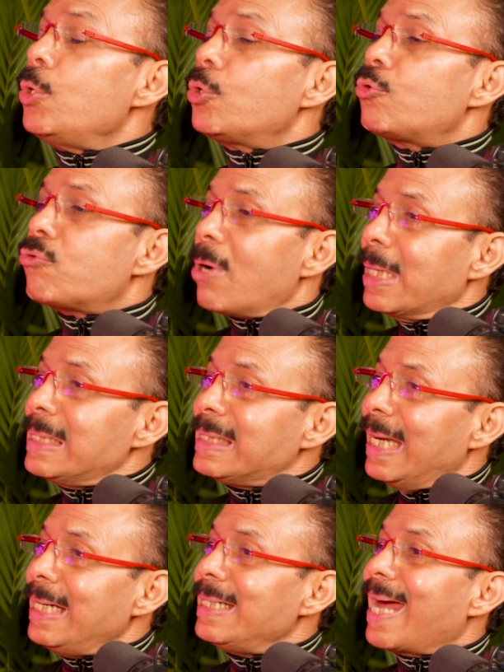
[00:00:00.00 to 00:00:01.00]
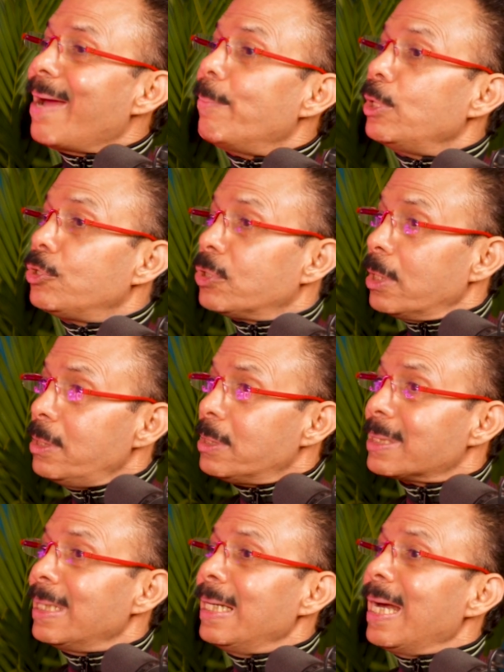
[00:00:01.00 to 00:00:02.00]
You transcend
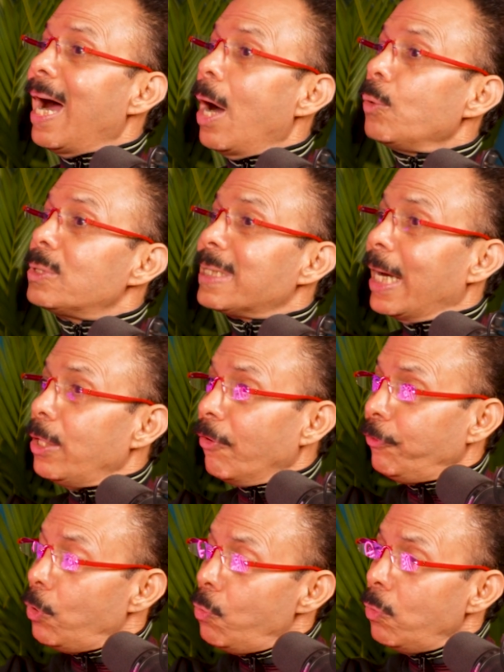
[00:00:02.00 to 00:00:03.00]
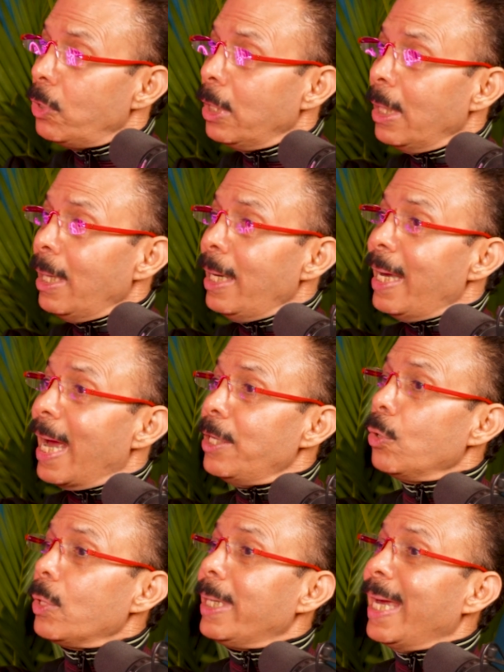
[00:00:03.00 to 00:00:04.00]
dimensions outside of you,
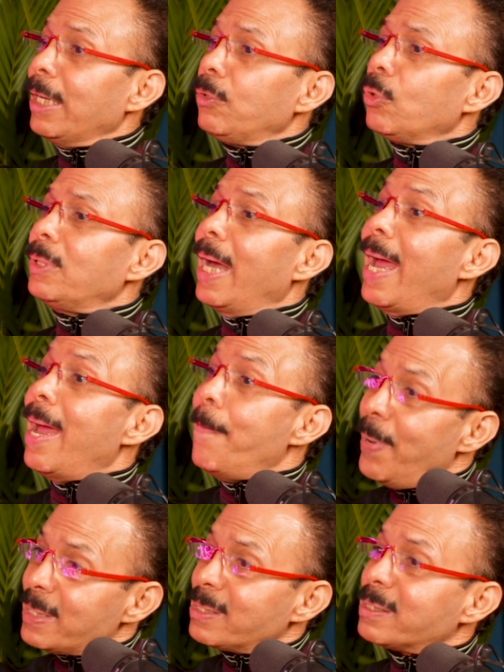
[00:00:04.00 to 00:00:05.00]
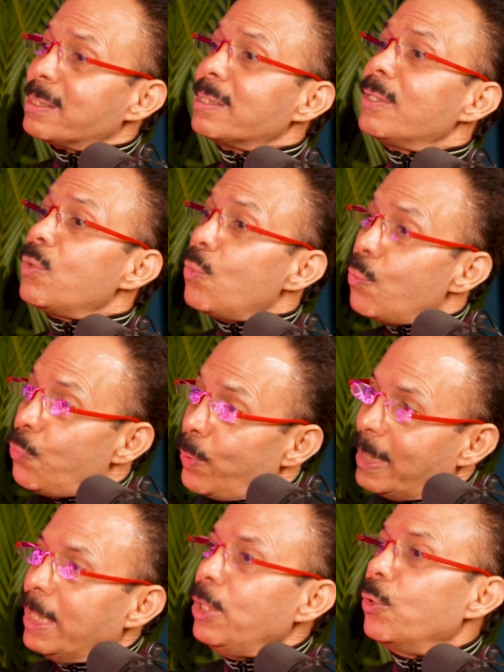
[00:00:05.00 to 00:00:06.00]
and you get to the abyss
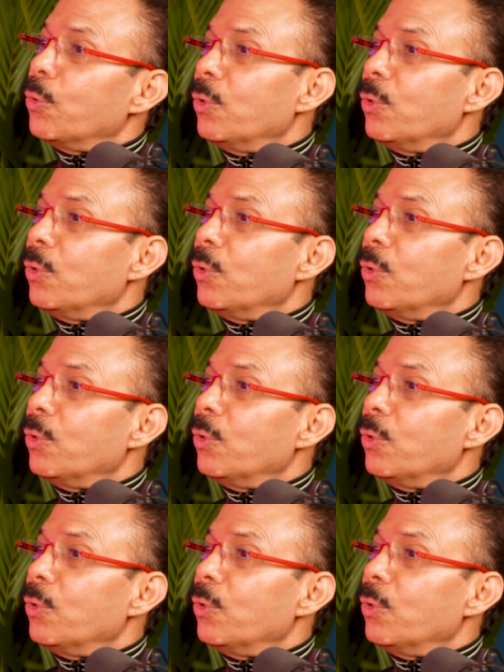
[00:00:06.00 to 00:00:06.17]
within